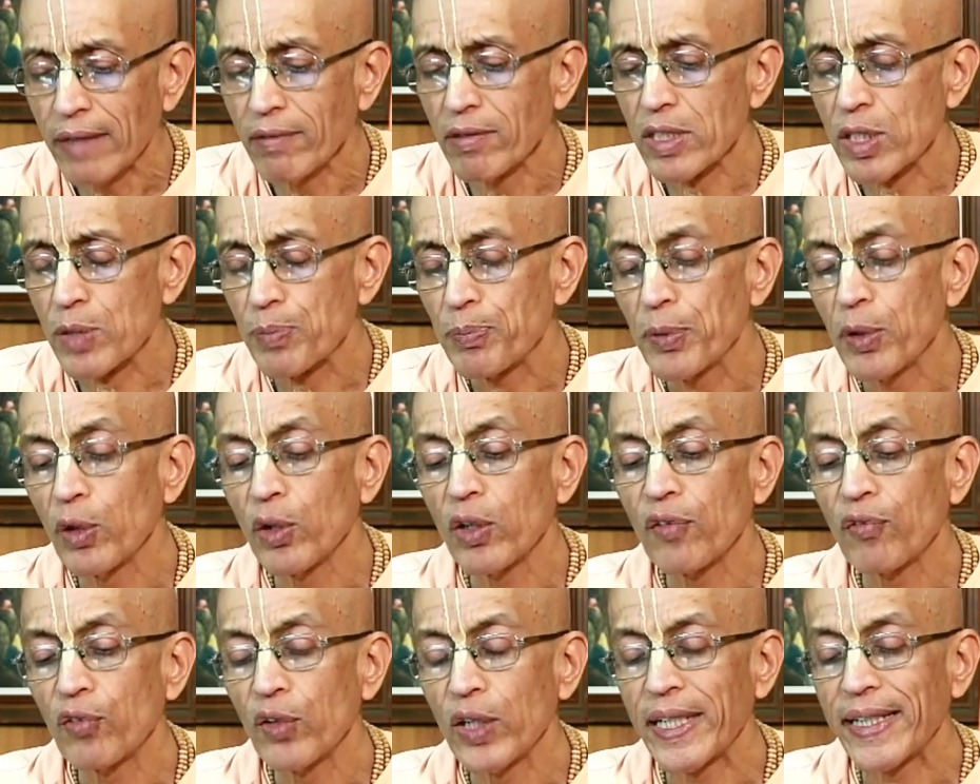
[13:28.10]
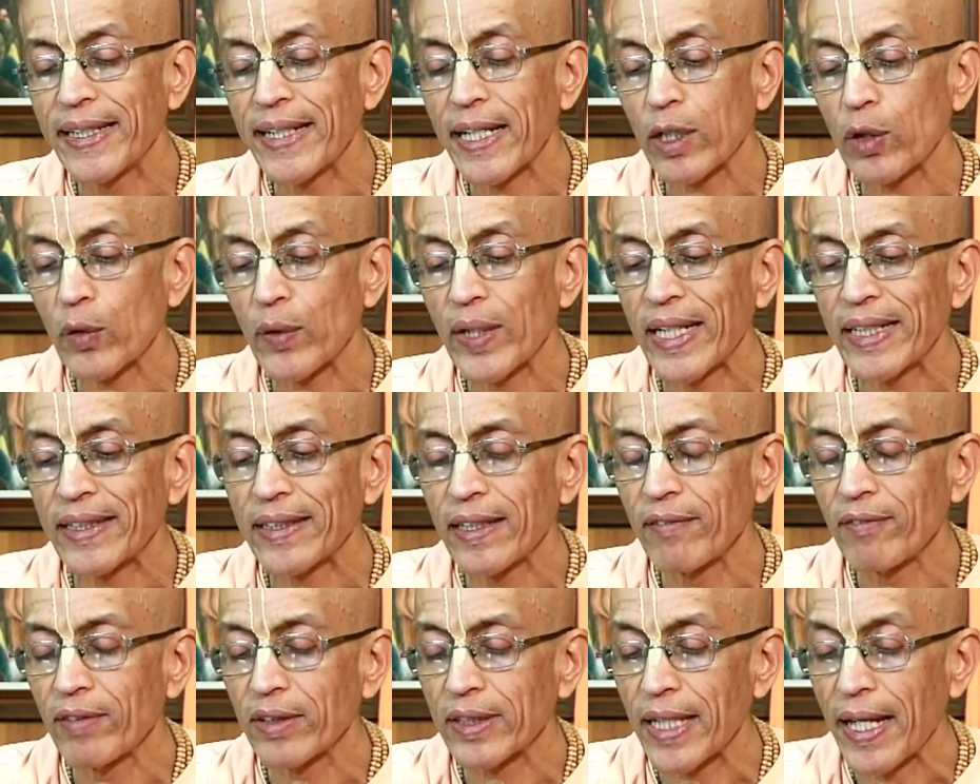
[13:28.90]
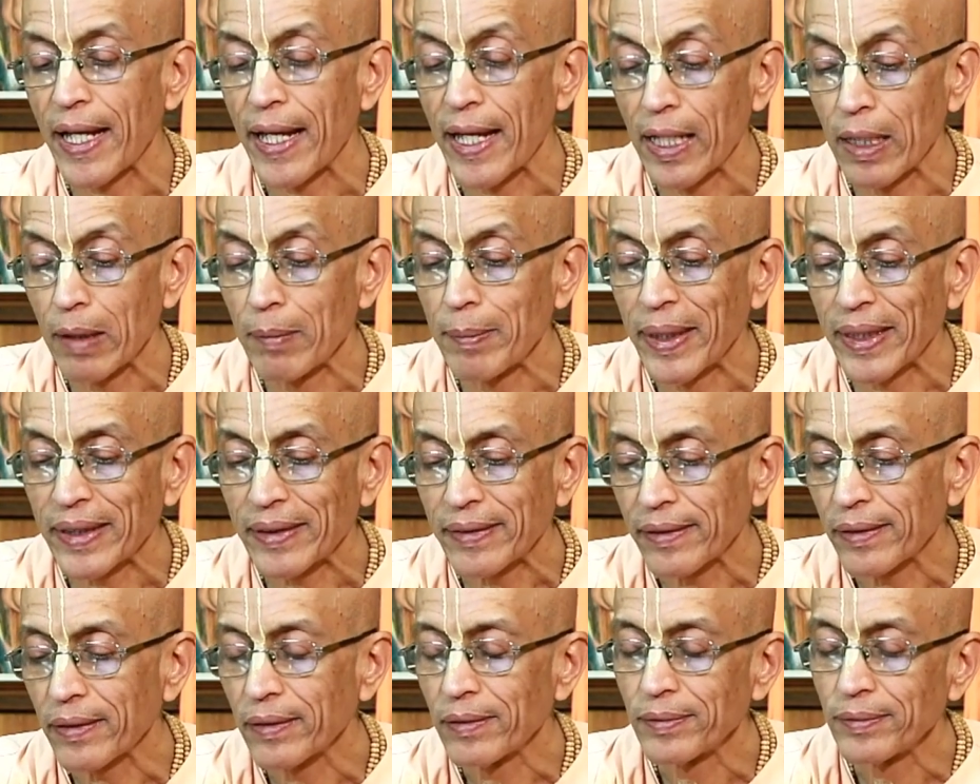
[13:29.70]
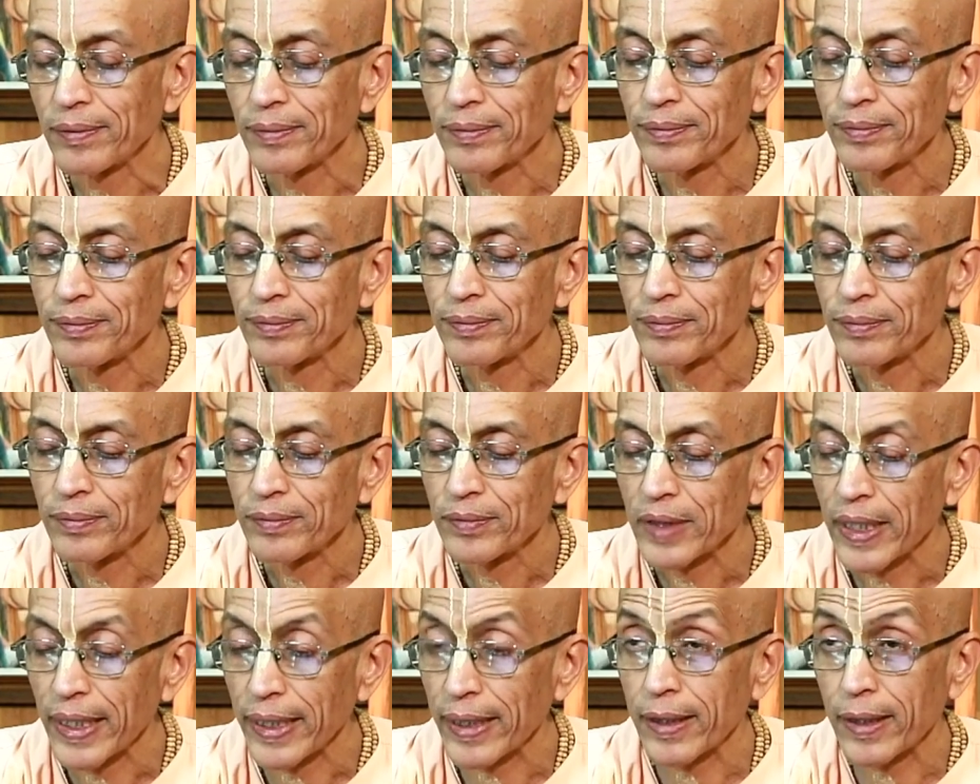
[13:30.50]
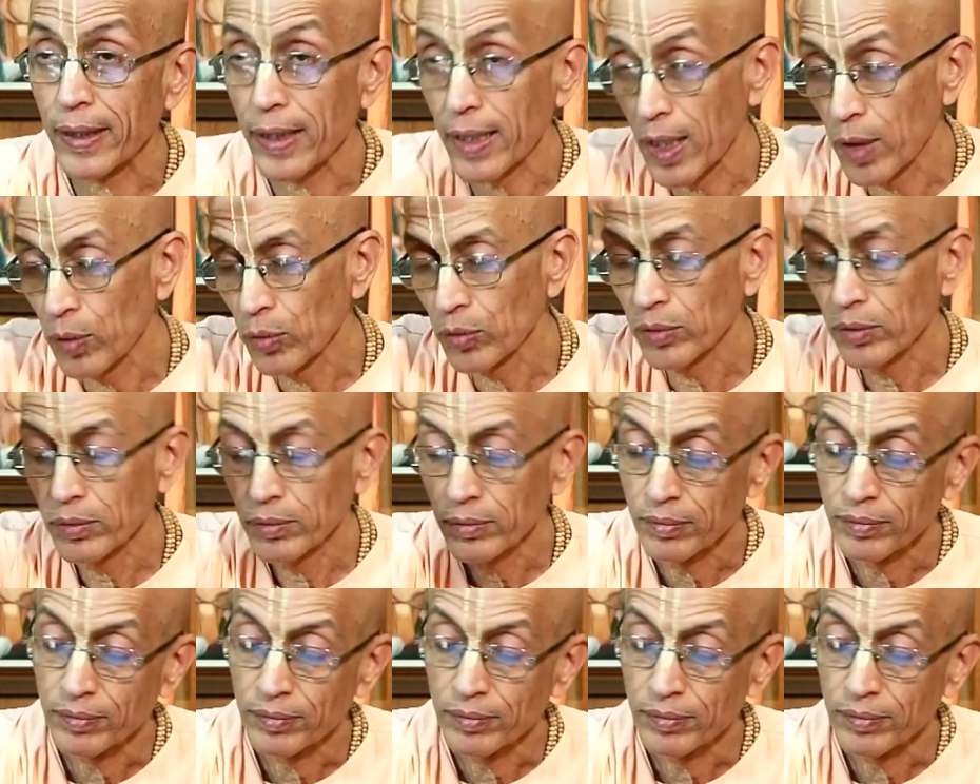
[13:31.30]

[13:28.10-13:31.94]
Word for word: He was beautifully decorated with a helmet, a crown,